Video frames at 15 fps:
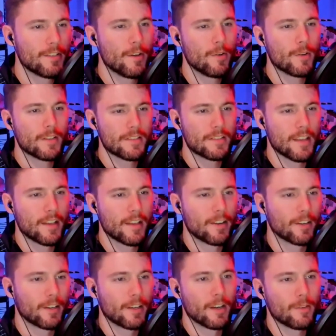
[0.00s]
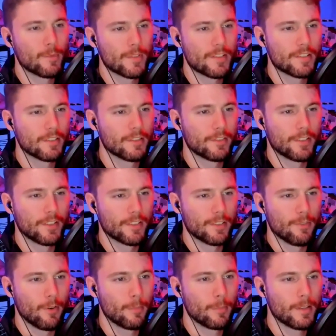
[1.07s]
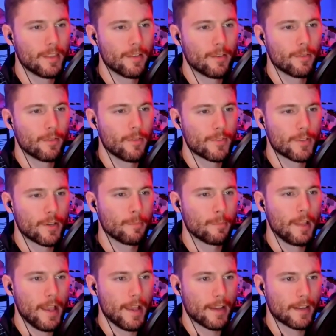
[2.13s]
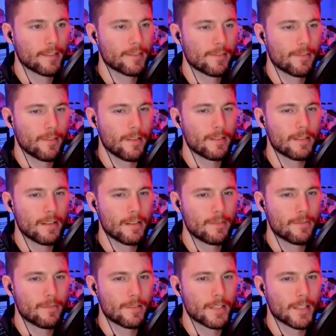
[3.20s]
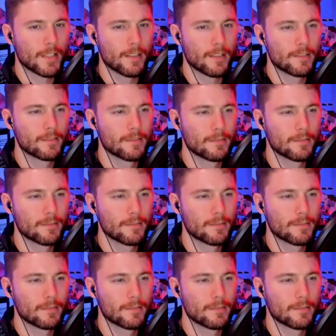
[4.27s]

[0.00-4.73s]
notice that her gun was silver. Normally those are black. So that's an interesting